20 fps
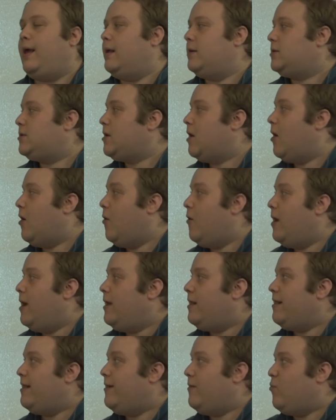And so
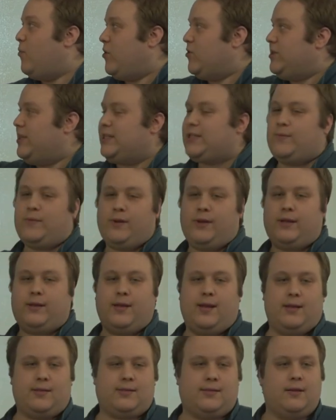when you see something like
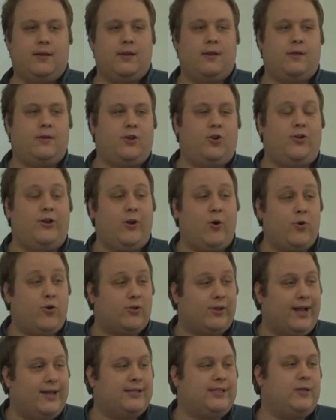this, you know you're
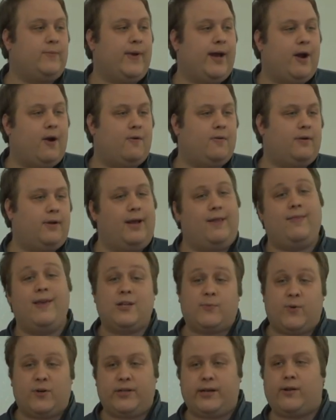latency bound. In
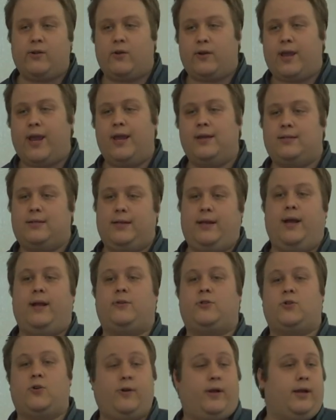this particular case, the
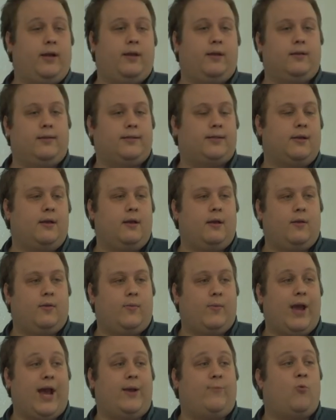answer is
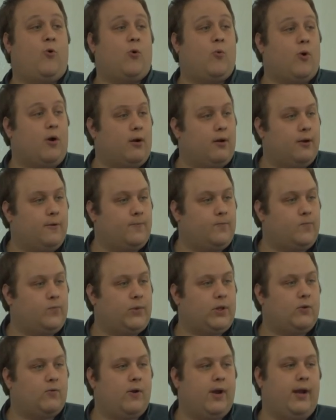add more work,
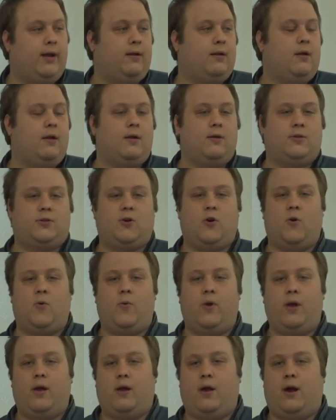right?
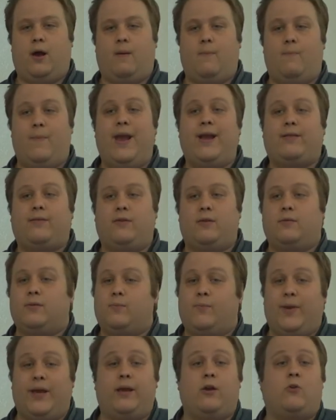So um, make the
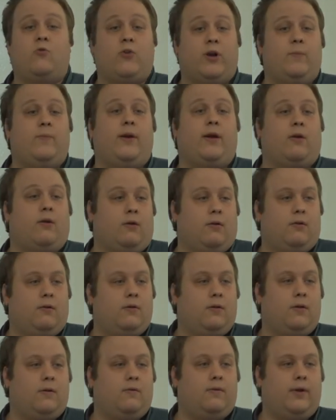big grid bigger,
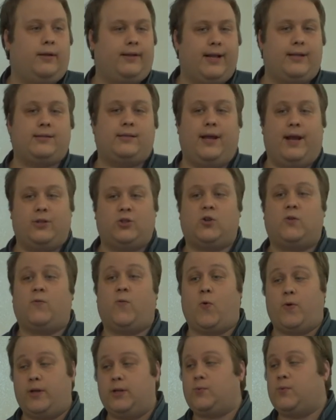right? That's the answer
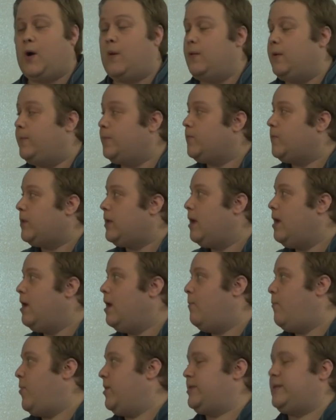for this problem.
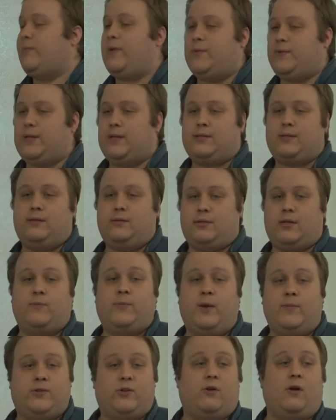But sometimes, that's,
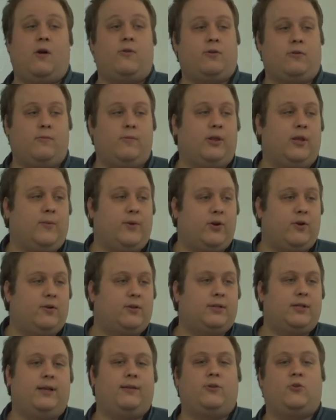sometimes there are other
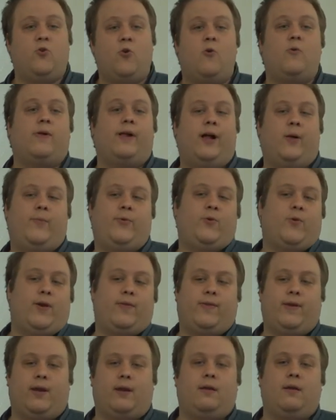limiters, and the tool will help you, I
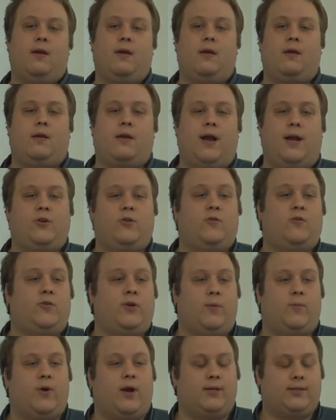think, guide you through
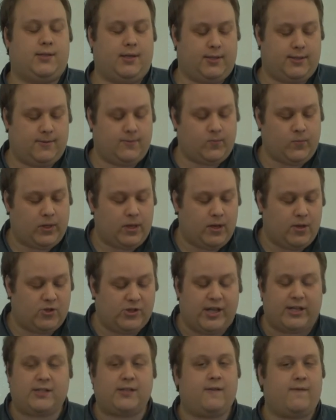that process.
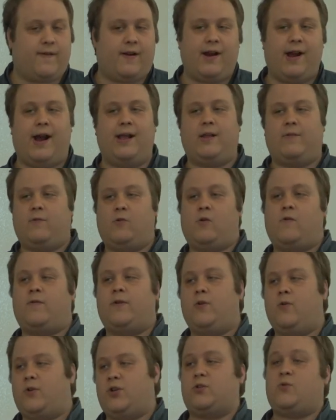So that's the very high level
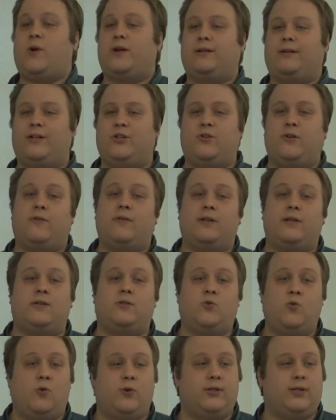overview. I just wanted to let you know that these
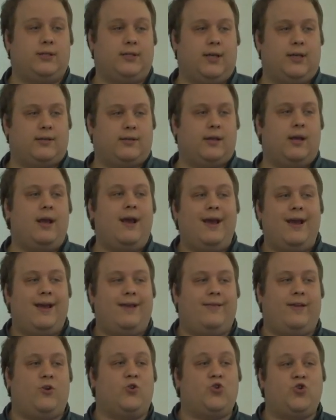tools exist
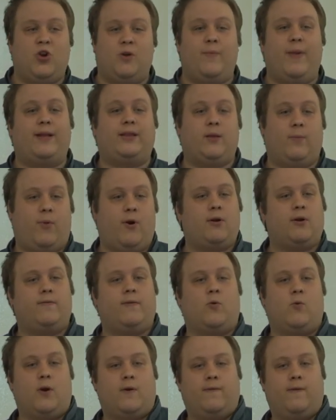and that you should make them part of
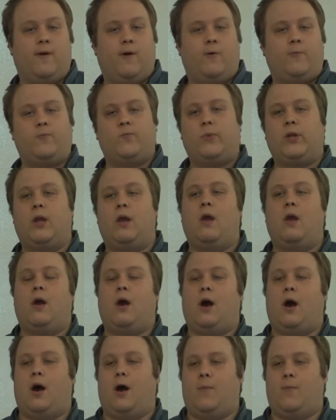your workflow.
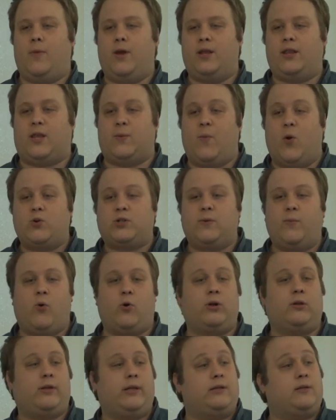Um, the most
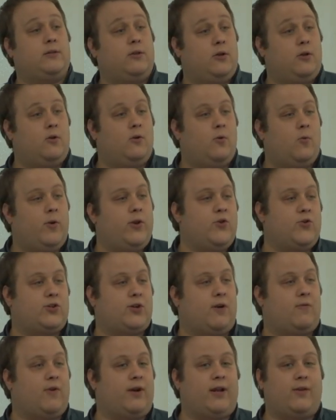important thing to do when you
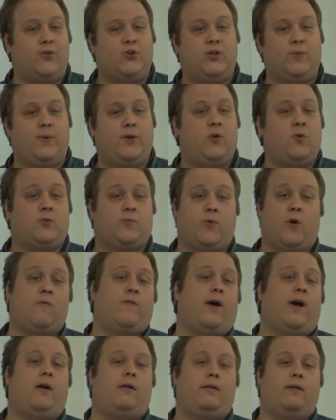start running on the GPU is
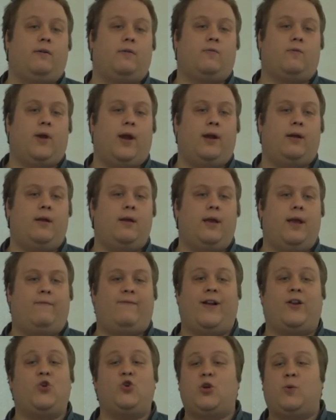profile, right? In
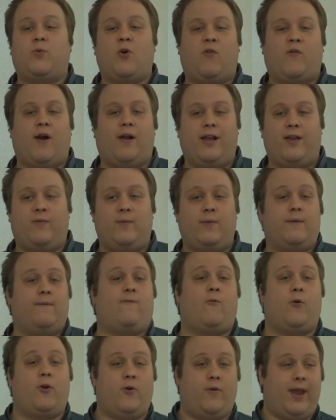fact, you should profile even
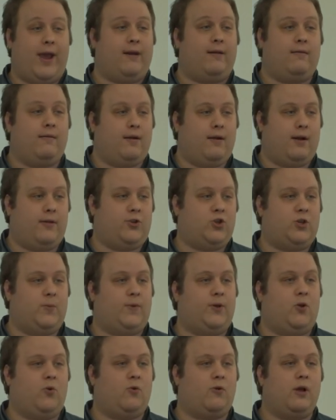before you get on the
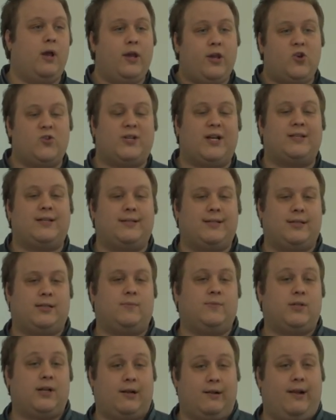GPU. Use Nsight
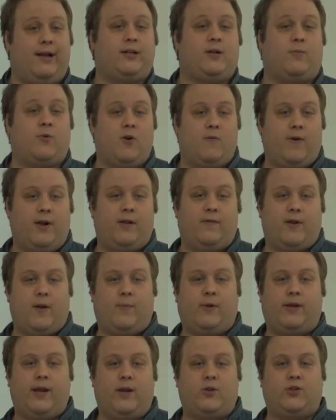Systems to collect a profile of your
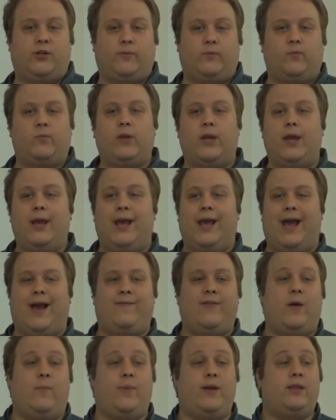application. Have
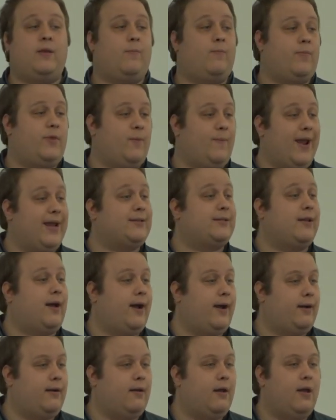that be the, the
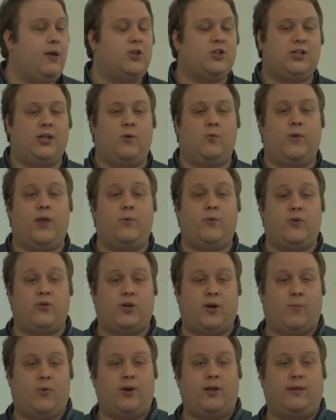baseline so that then when you
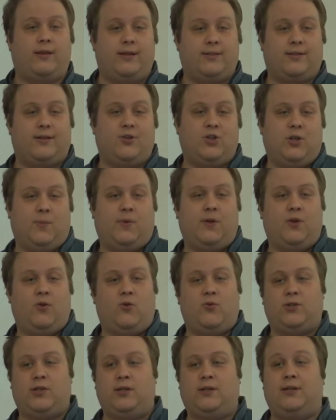start putting things on the GPU,
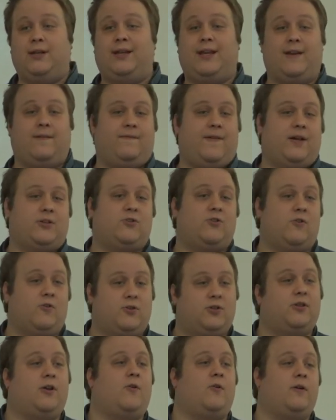you see did it get faster or
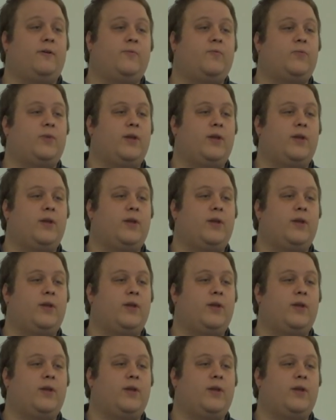slower.